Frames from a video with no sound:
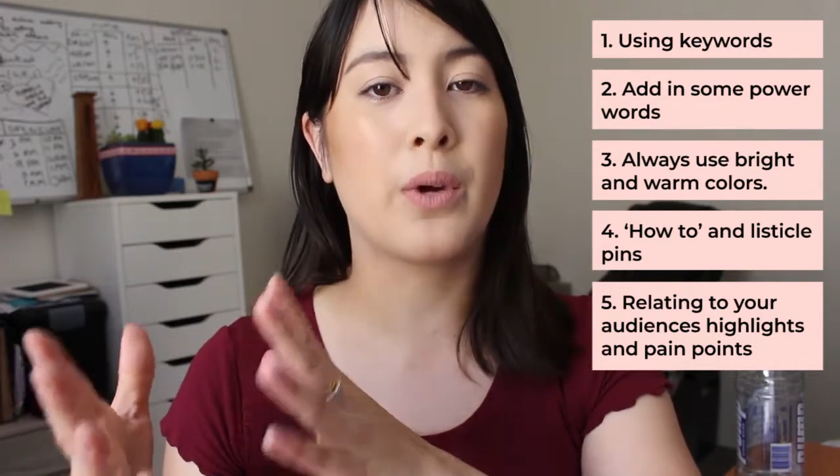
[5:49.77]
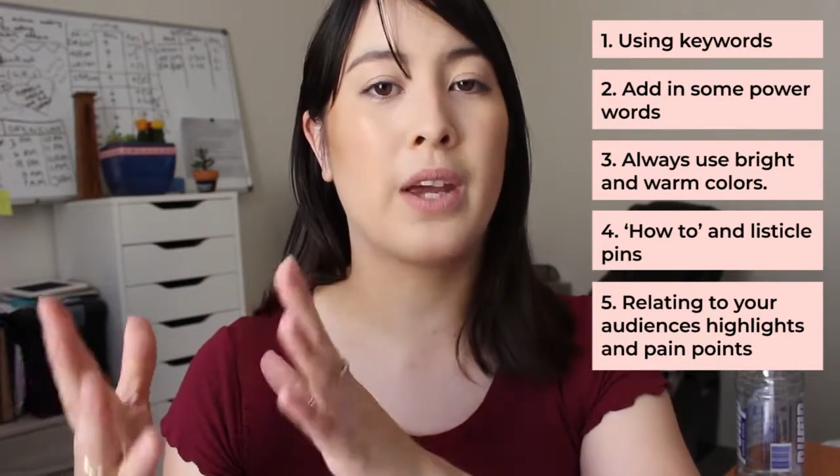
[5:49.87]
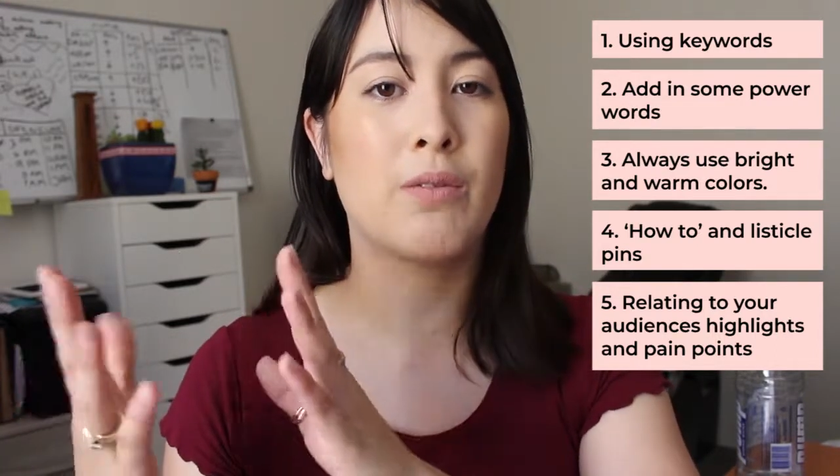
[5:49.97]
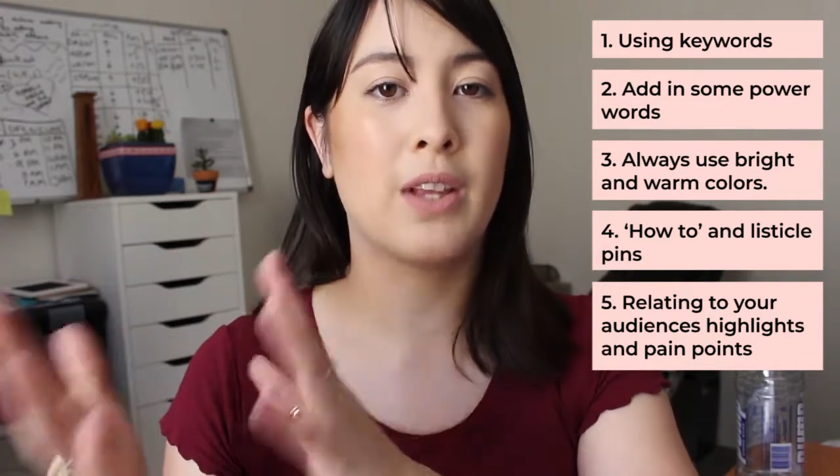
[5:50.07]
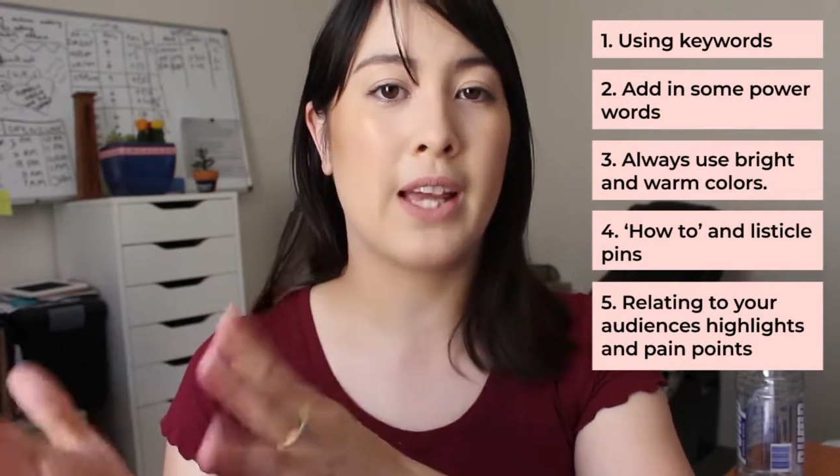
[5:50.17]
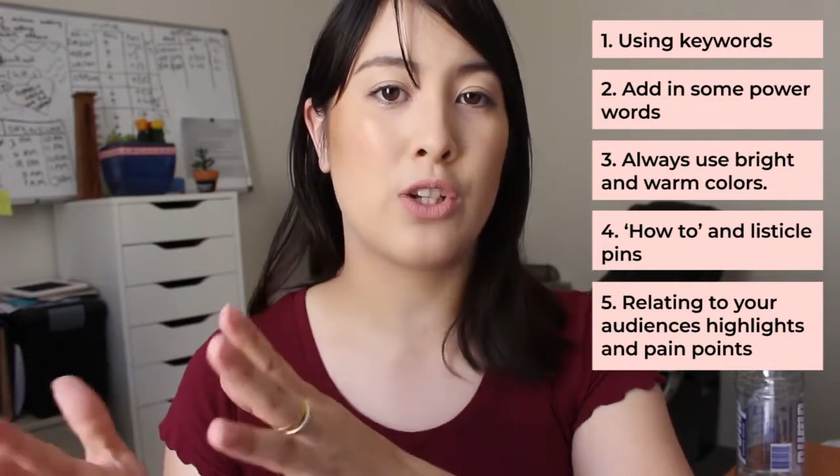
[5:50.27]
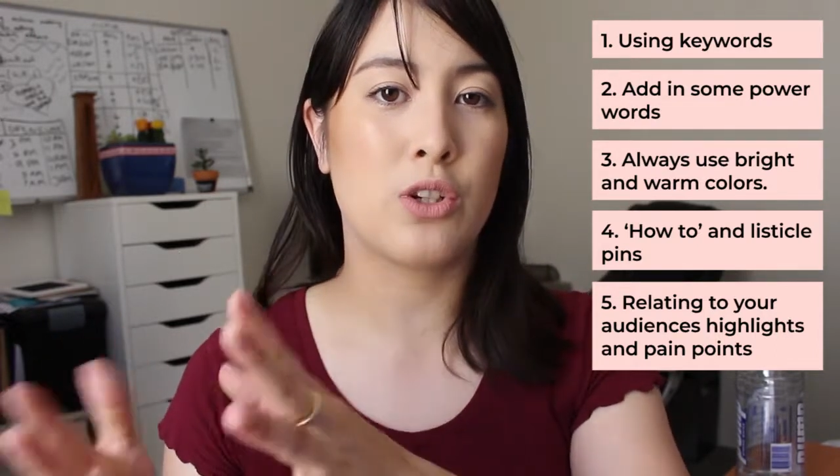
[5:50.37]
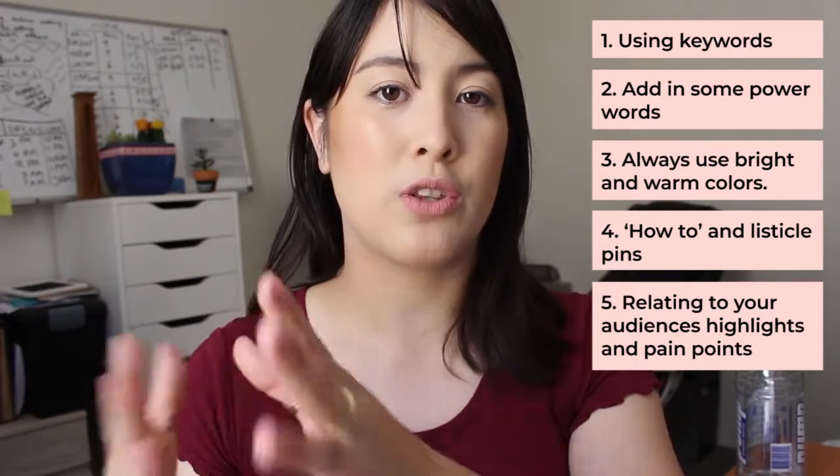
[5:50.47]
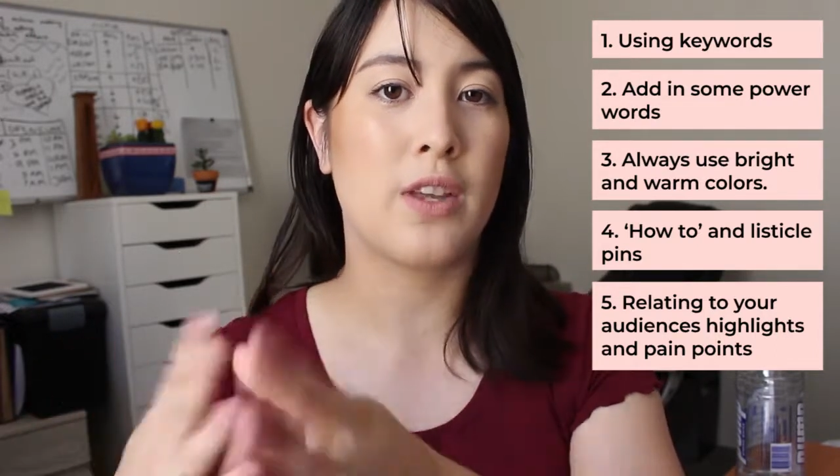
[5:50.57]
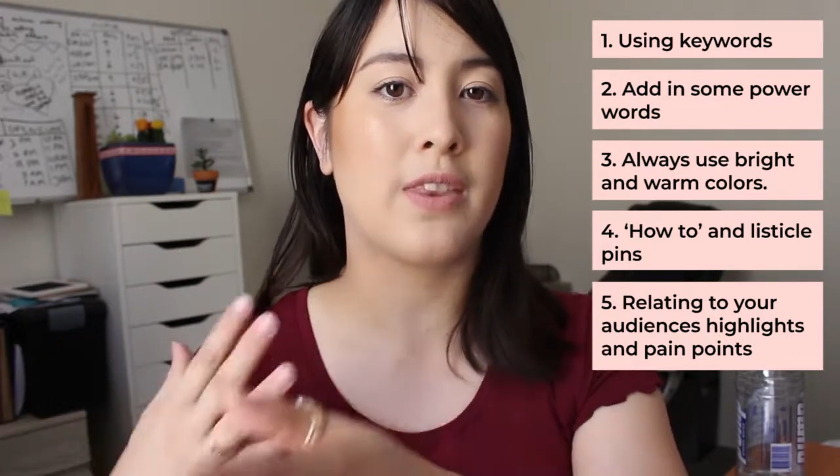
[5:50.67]
can relate
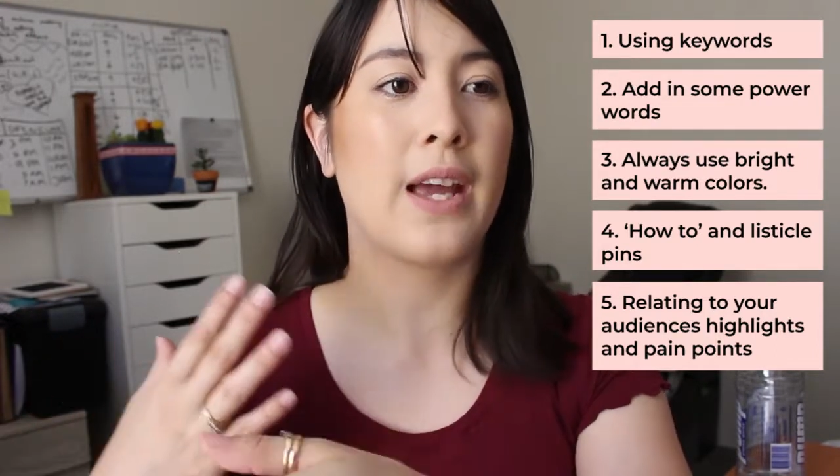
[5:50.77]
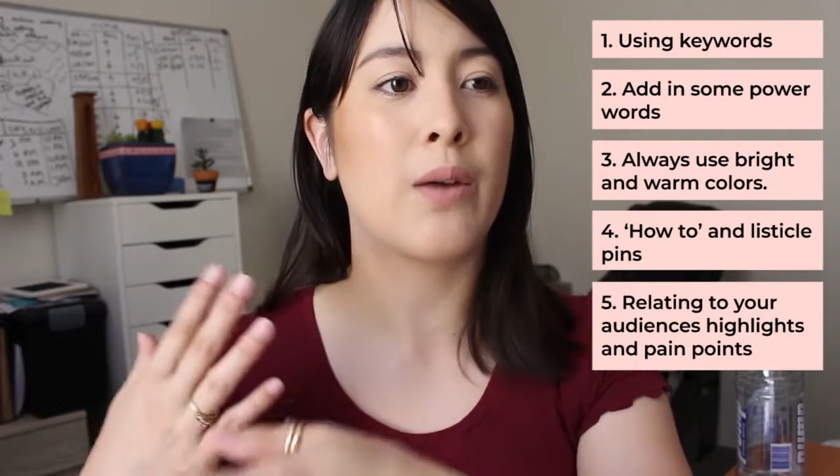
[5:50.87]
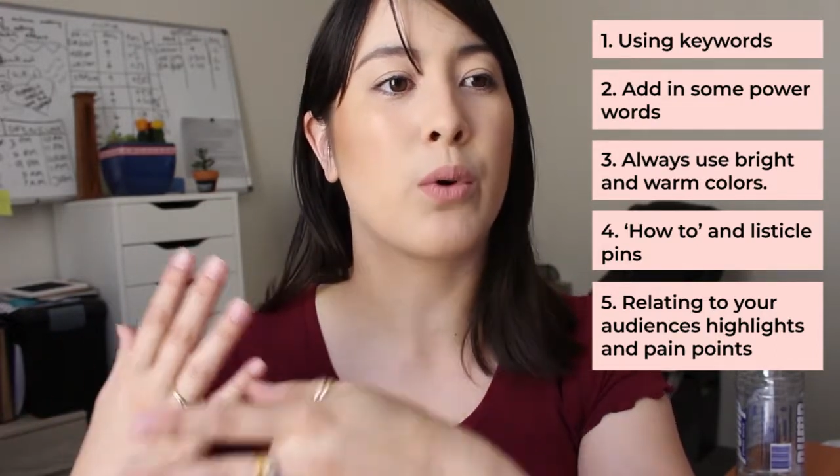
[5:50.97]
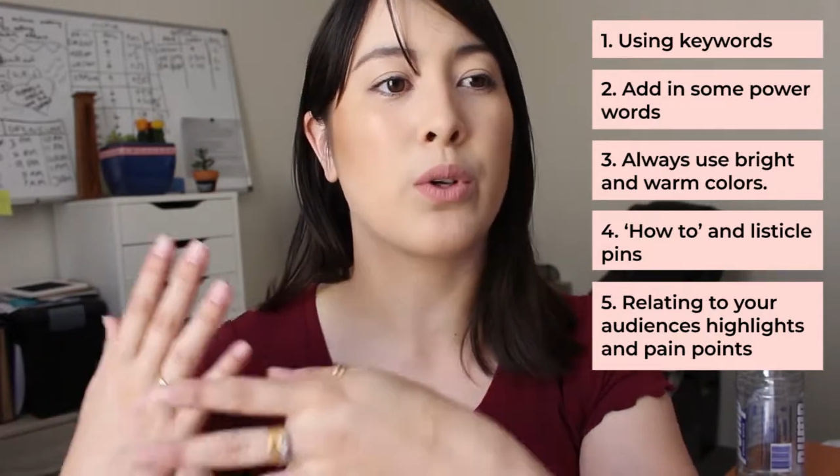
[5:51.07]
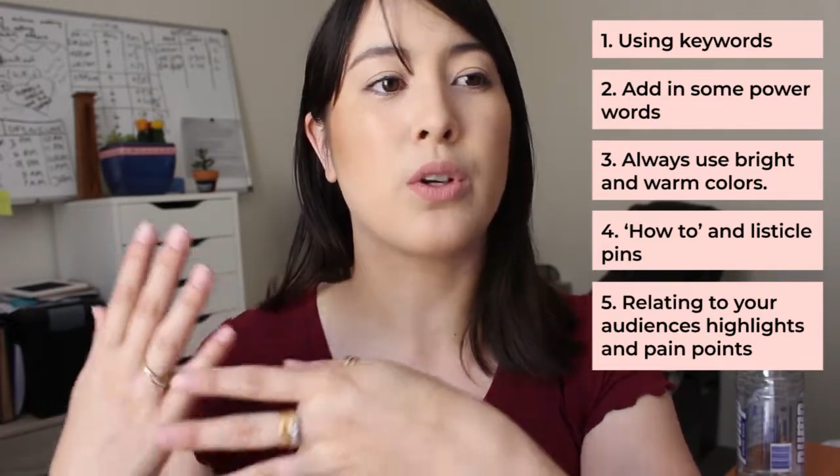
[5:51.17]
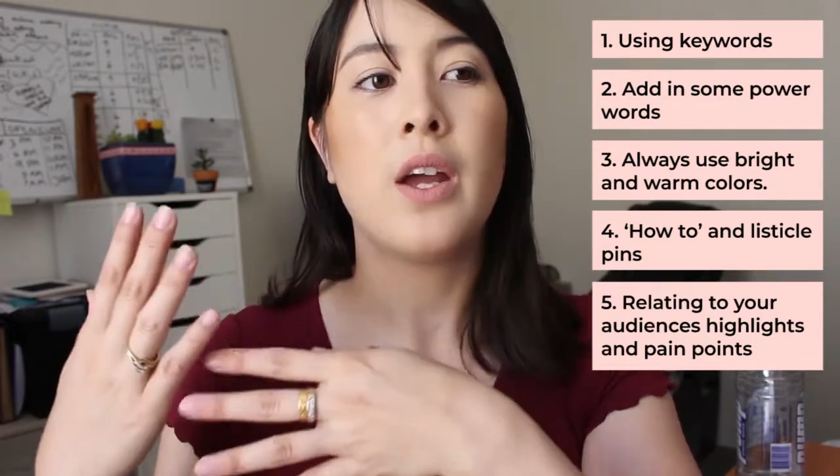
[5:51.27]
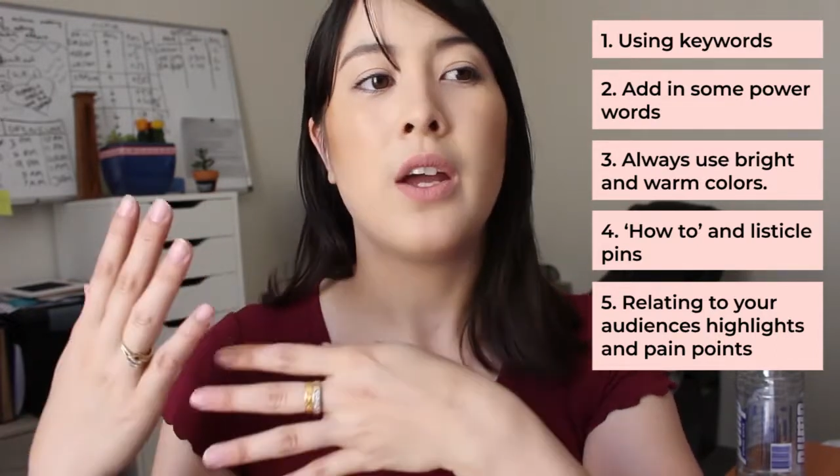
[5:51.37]
to, that they want